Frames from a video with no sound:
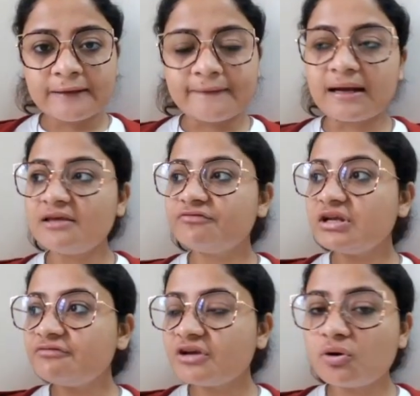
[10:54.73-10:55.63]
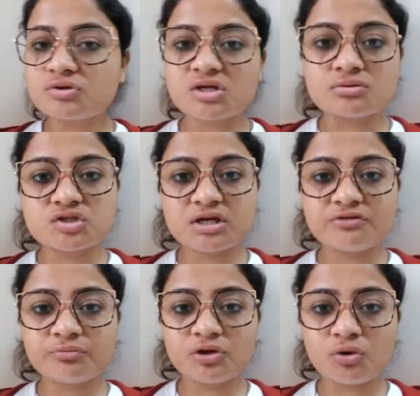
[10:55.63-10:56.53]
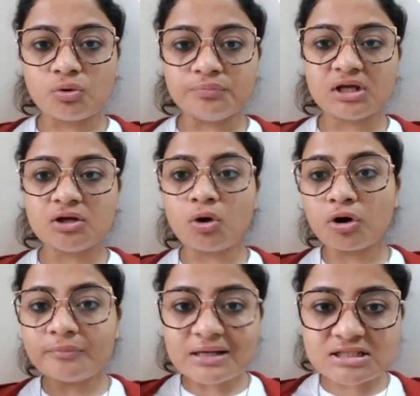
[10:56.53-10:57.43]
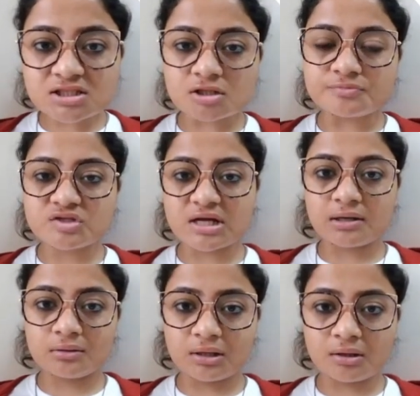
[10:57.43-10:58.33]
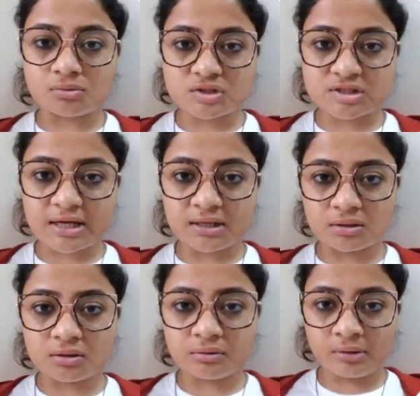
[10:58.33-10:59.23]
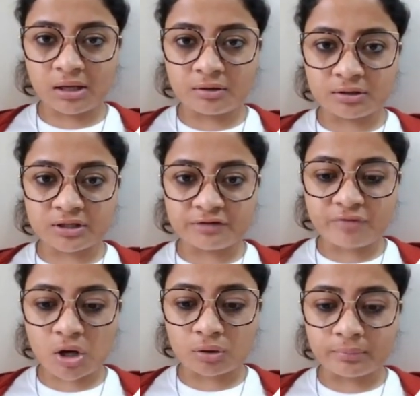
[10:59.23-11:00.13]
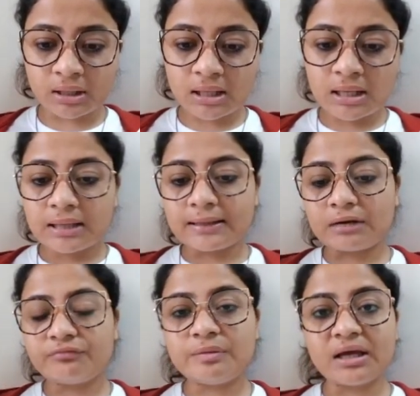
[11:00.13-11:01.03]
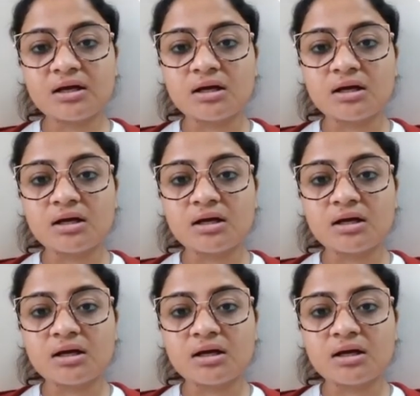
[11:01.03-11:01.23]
that even if he goes outside from the home, the normal germs that are there outside in the air, in the environment, that will make